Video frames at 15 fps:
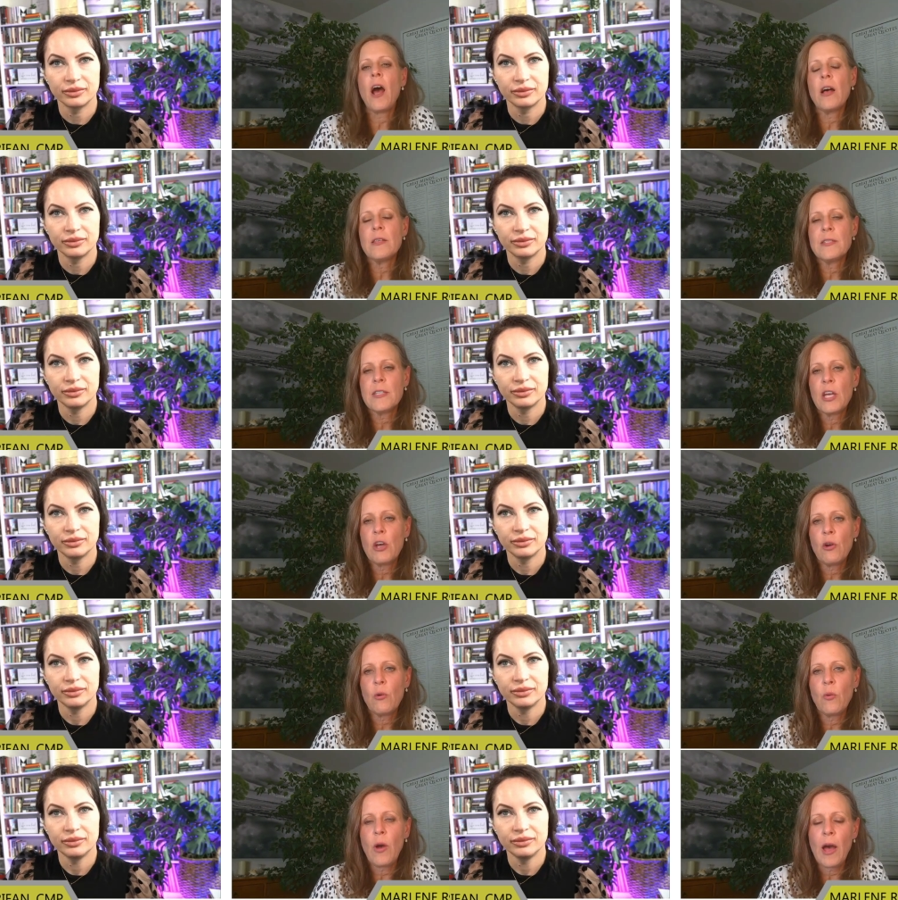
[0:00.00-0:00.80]

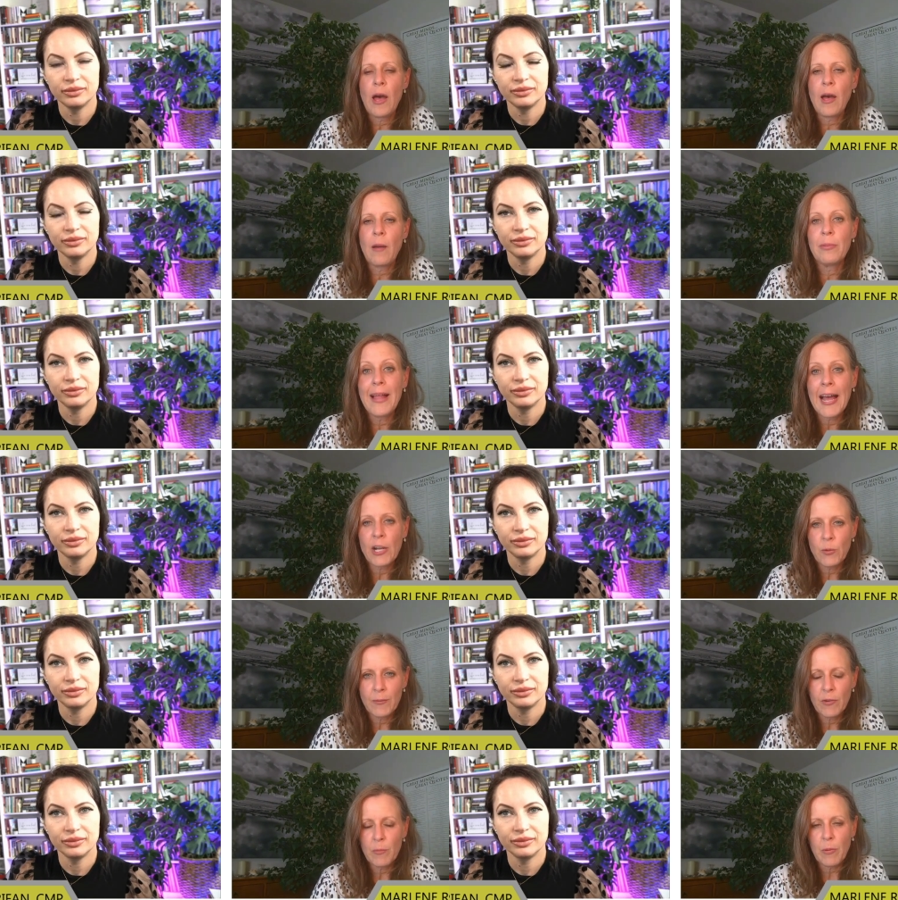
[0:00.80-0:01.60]
Speaker 1: Also, uh,
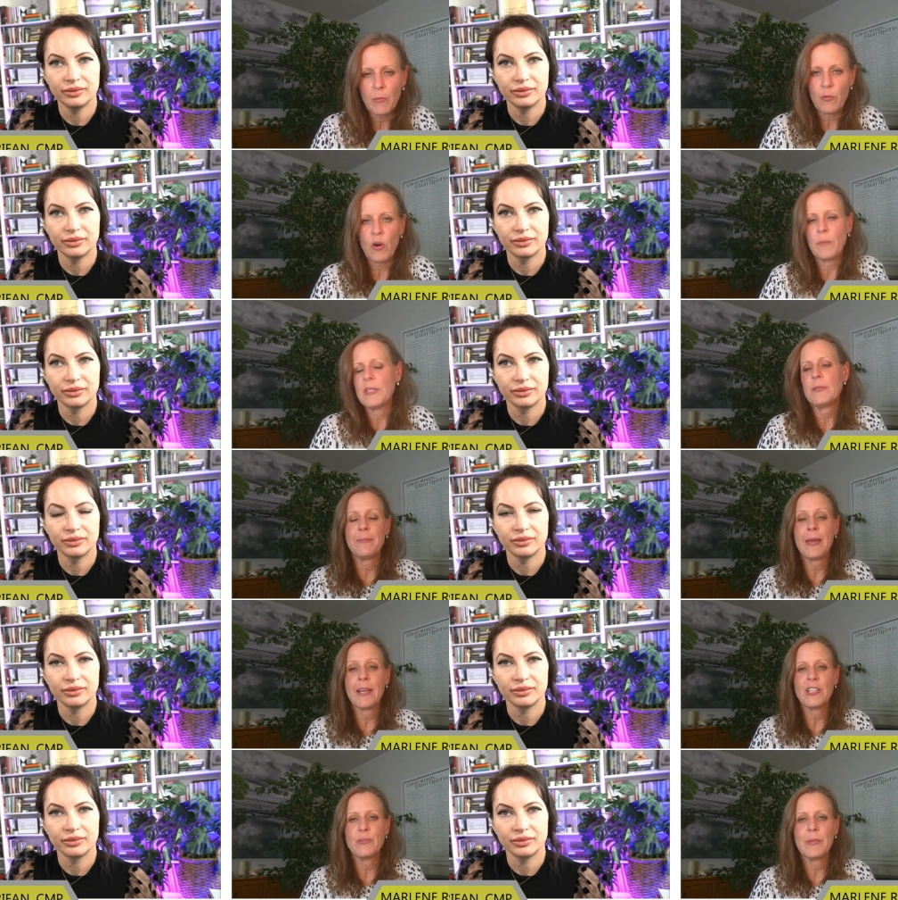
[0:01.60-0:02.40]
Black River Performance
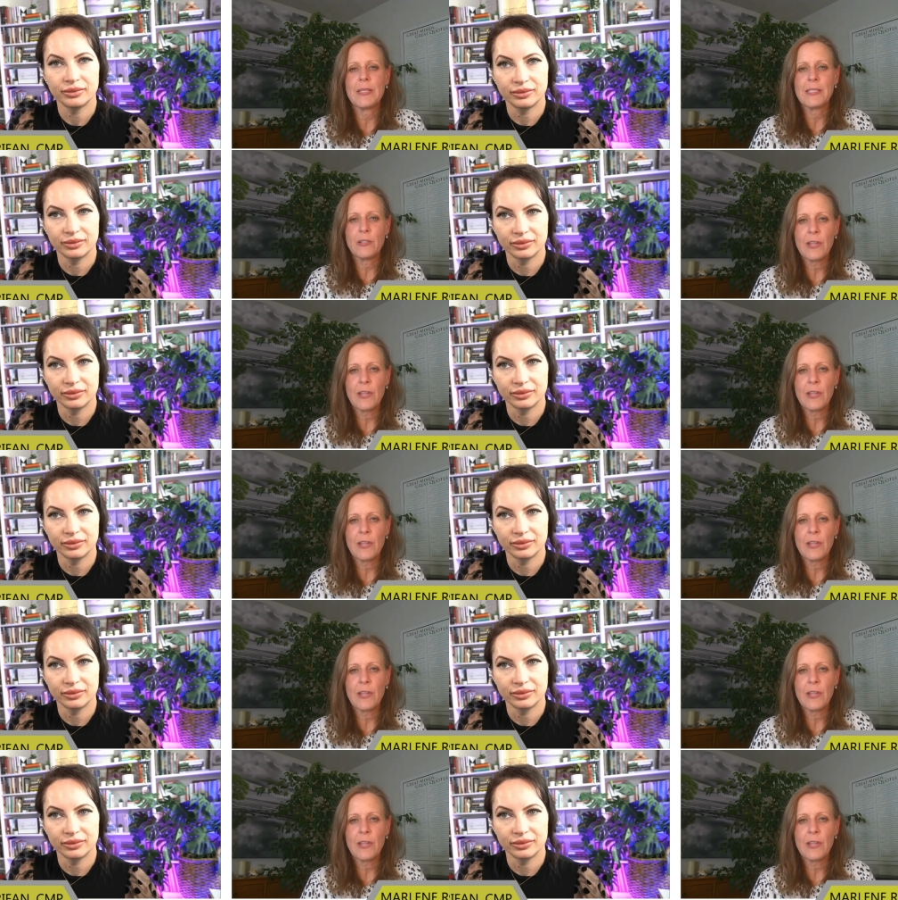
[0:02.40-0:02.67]
Management.